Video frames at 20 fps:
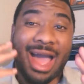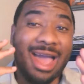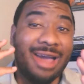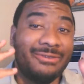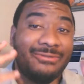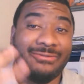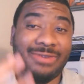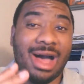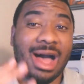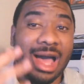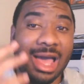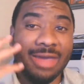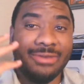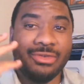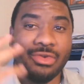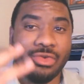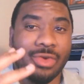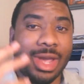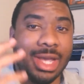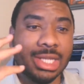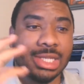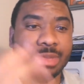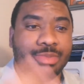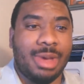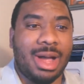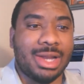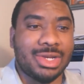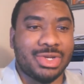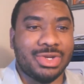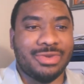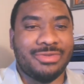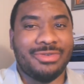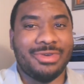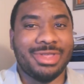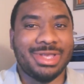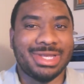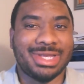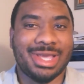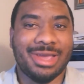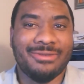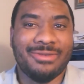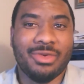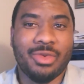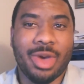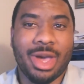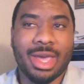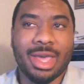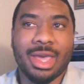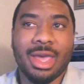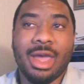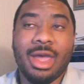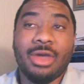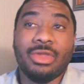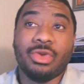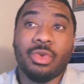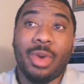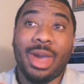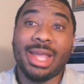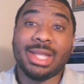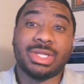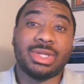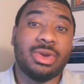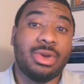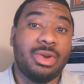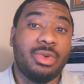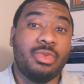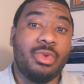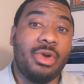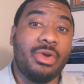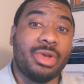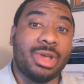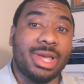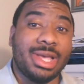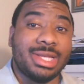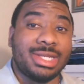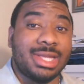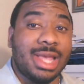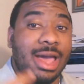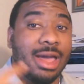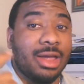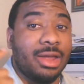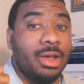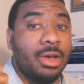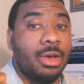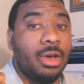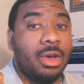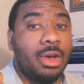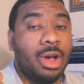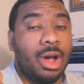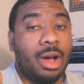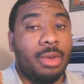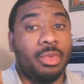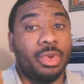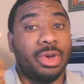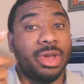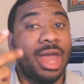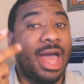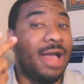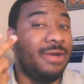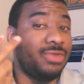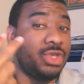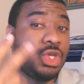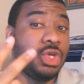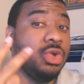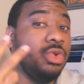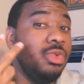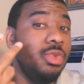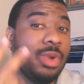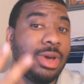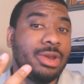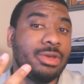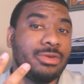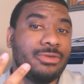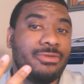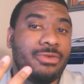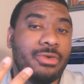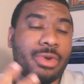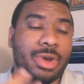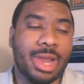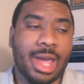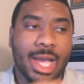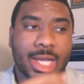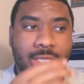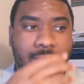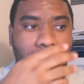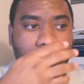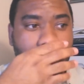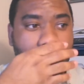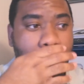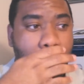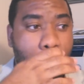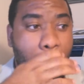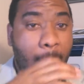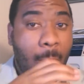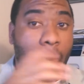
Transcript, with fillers: I have five great sponsors for this giveaway. The way it's going to work is that um, we're going to have two winners for it, actually.